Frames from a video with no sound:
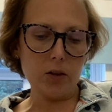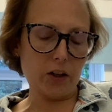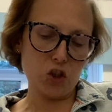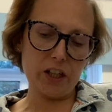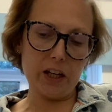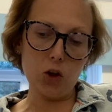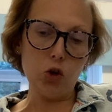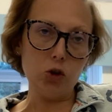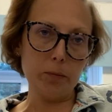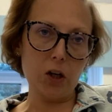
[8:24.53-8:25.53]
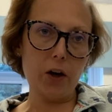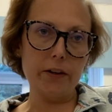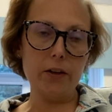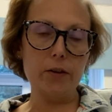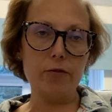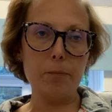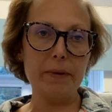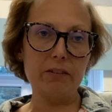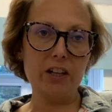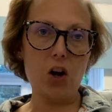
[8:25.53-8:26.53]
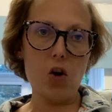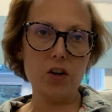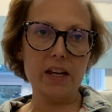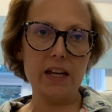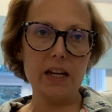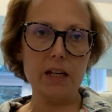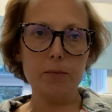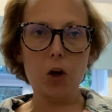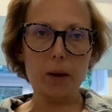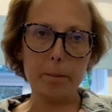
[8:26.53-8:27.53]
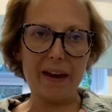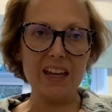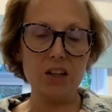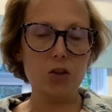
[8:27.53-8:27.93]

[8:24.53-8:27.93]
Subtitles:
like chicken korma kind of biryani like bake.